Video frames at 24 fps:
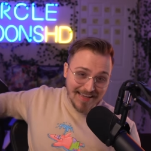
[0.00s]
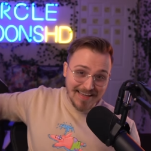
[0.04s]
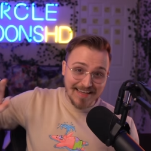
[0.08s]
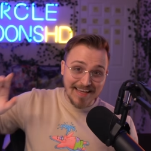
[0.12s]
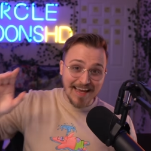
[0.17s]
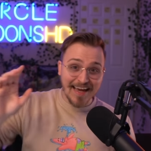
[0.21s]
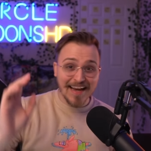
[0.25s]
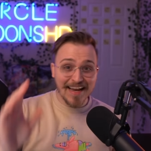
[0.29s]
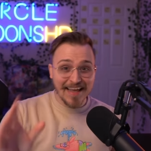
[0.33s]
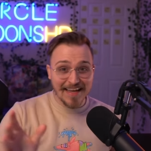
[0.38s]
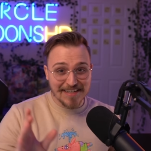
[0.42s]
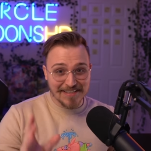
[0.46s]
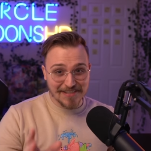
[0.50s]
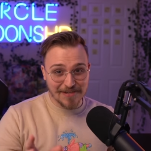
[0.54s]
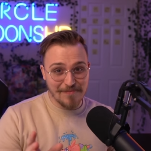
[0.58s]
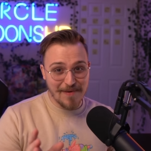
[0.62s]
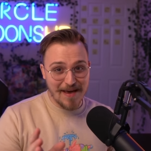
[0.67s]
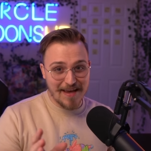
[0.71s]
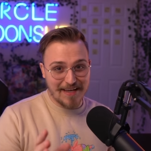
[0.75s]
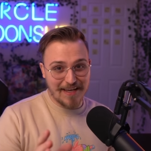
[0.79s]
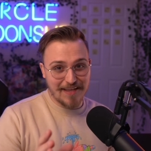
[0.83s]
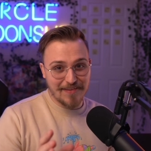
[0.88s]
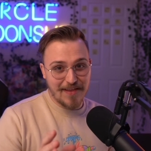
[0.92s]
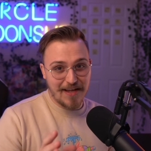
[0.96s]
getting to
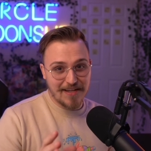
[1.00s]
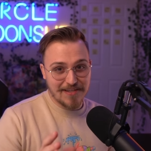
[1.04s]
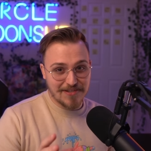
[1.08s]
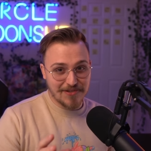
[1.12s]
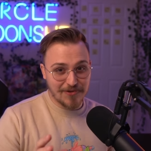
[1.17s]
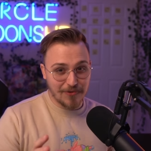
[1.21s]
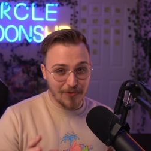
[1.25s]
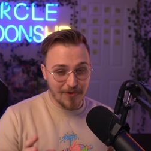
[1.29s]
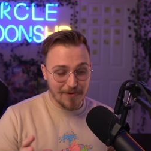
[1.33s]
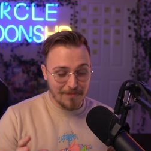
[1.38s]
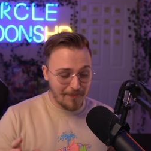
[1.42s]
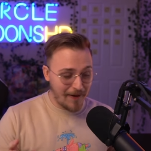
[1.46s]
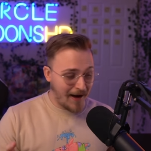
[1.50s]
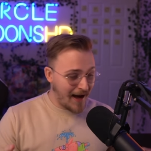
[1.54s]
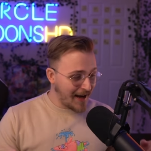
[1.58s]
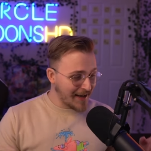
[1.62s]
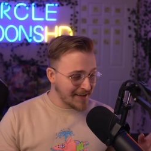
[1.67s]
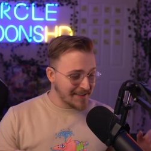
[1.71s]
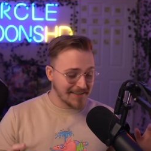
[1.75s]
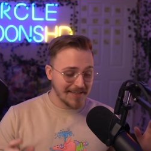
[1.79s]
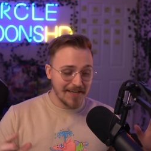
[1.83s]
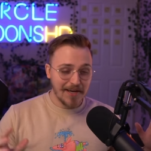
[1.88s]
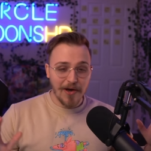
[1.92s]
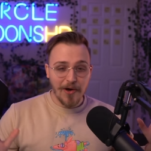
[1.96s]
making that sword
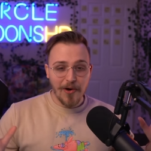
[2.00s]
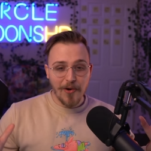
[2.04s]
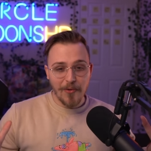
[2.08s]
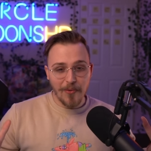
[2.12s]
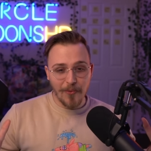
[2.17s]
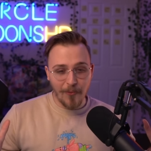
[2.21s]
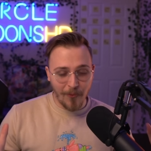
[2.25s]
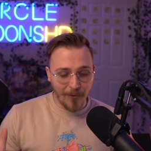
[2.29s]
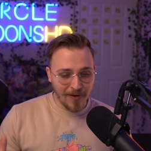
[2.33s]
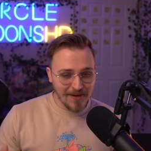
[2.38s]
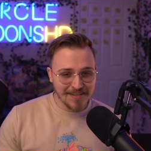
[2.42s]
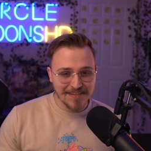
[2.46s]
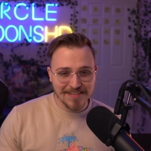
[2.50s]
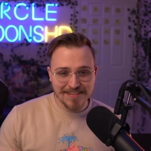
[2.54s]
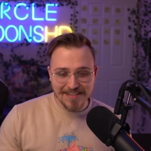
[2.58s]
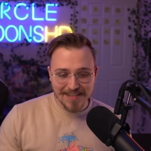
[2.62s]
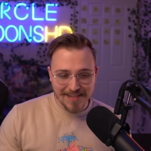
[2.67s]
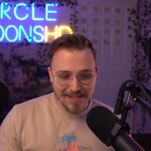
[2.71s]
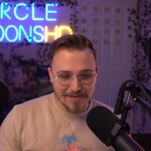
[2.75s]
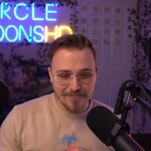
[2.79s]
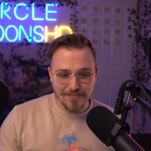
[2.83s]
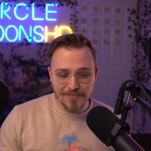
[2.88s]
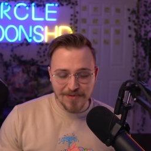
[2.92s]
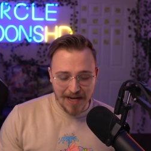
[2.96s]
box was
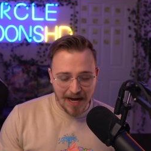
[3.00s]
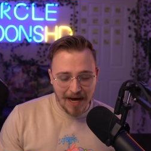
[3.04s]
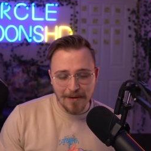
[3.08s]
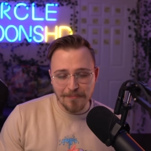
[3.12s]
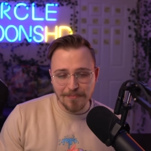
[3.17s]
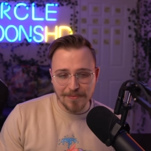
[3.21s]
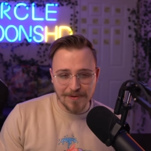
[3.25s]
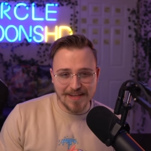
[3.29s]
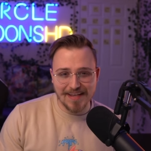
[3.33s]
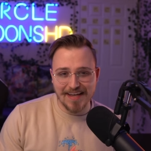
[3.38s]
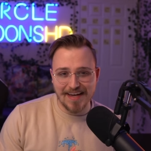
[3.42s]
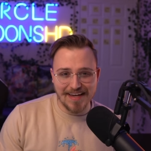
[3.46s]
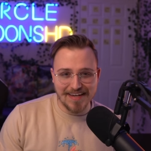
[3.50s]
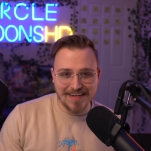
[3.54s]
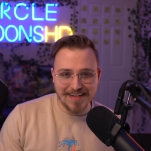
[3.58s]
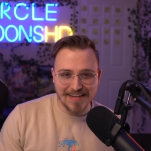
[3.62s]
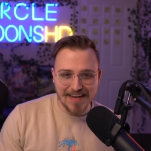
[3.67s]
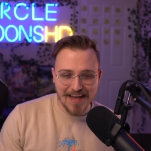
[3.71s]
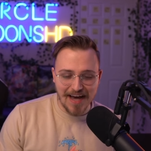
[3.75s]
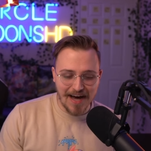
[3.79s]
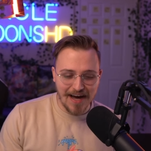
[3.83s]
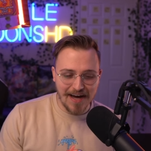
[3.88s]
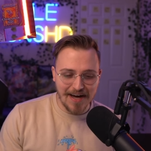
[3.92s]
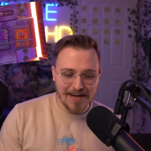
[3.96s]
complicated.
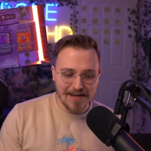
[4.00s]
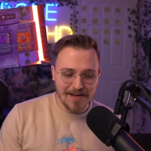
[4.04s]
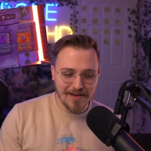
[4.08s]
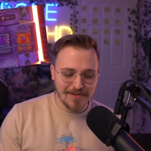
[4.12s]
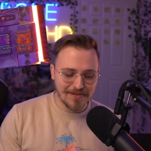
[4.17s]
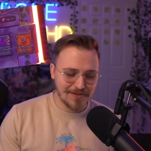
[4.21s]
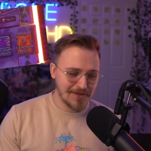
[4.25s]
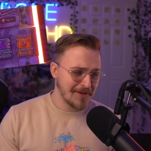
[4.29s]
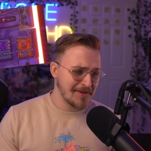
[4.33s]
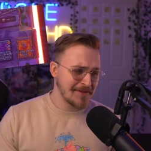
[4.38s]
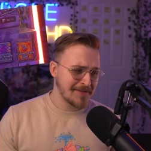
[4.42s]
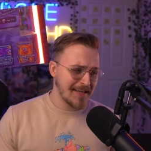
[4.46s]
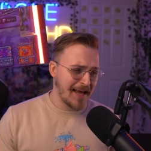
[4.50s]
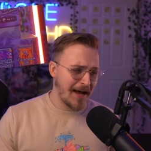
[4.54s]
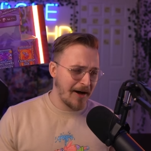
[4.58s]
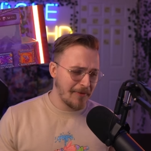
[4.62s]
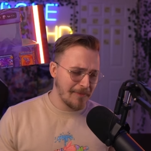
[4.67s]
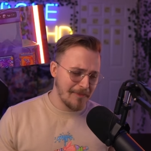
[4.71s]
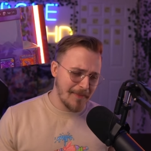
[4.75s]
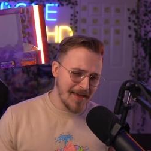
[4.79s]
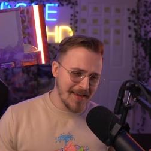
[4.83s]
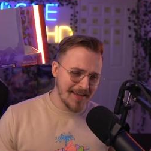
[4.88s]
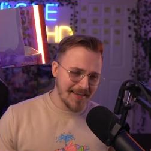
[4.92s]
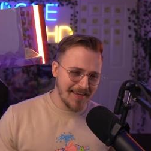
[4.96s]
Uh, it turns out
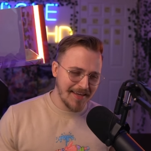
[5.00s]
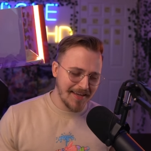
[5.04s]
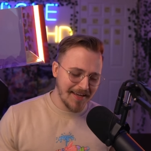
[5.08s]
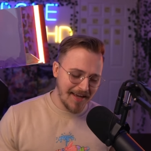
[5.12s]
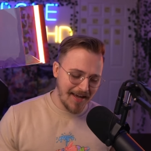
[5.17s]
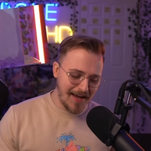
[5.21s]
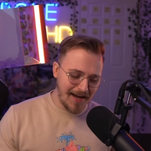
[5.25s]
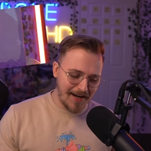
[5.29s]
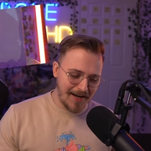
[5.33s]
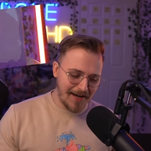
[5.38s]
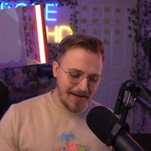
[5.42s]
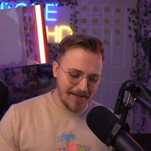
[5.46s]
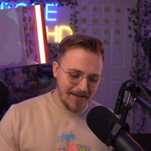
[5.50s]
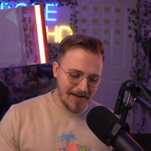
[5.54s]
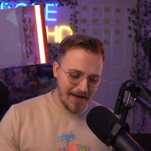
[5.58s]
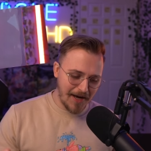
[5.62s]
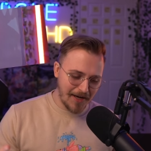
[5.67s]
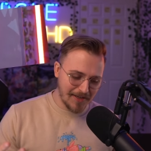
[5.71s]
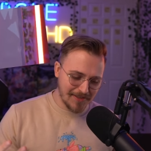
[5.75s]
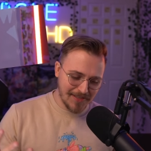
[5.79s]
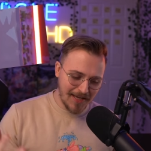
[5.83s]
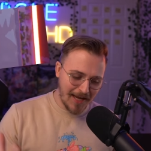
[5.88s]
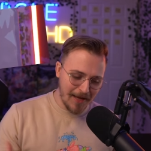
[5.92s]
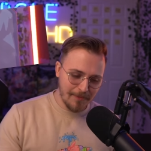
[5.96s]
making uh,
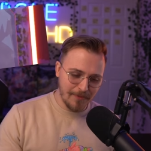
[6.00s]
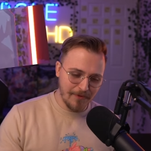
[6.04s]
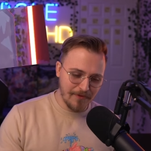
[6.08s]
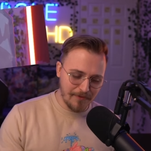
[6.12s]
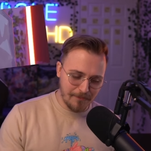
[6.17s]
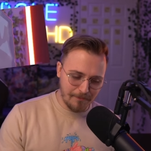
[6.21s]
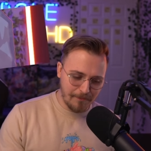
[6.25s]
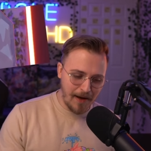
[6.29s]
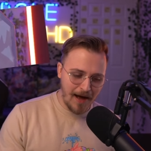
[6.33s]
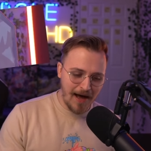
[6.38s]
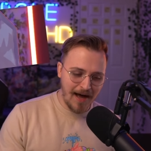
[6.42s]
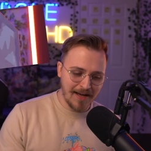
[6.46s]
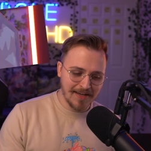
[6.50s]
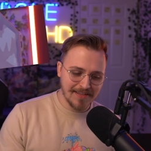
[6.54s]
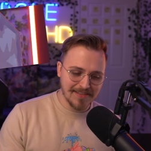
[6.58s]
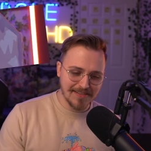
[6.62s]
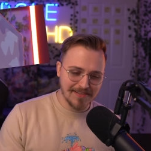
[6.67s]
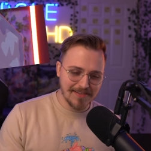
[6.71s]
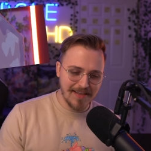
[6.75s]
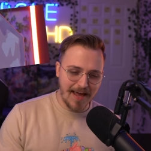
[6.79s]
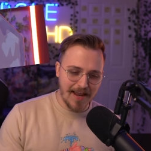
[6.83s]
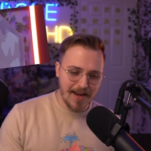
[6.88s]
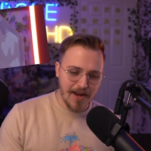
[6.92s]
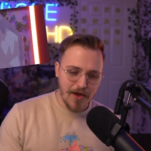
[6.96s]
a type of box
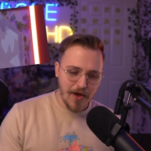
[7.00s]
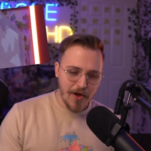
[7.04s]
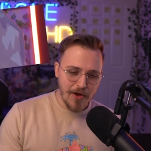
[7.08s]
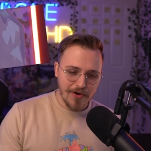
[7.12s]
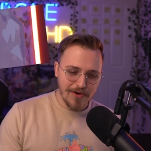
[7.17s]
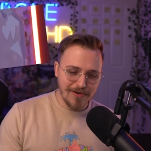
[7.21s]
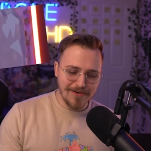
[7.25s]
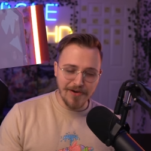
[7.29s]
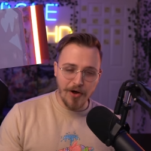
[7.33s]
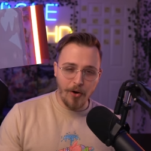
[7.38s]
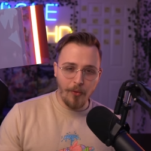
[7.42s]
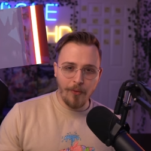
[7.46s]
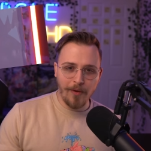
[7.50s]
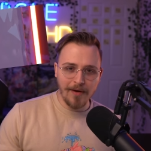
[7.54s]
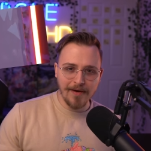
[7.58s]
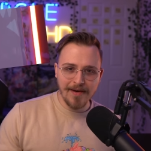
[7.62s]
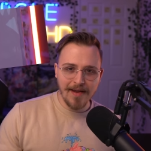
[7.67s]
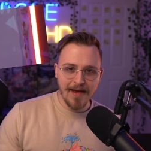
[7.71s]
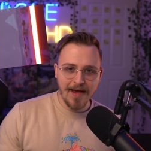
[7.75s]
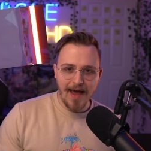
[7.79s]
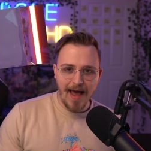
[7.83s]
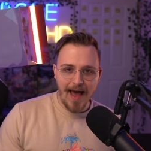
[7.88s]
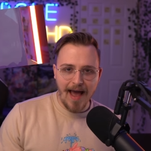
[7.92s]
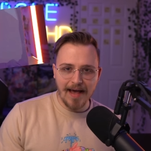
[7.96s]
that no
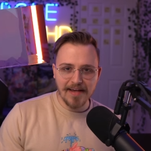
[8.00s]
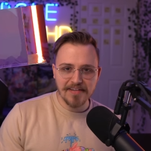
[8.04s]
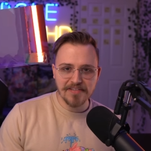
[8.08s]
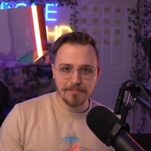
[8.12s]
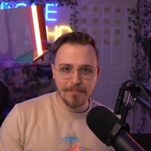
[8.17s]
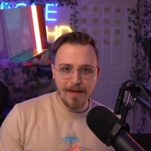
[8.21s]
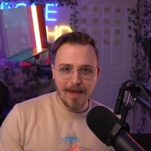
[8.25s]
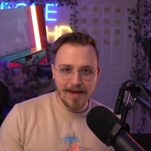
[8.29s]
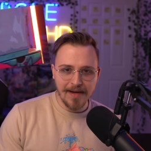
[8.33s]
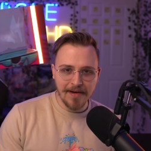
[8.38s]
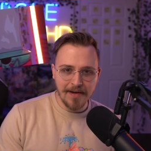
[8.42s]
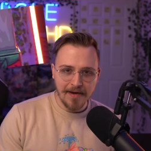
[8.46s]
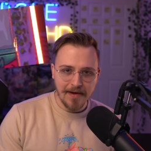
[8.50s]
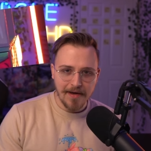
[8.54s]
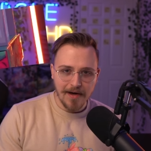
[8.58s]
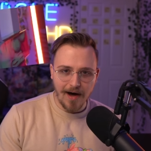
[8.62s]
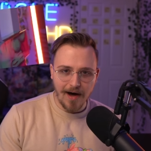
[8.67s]
one has made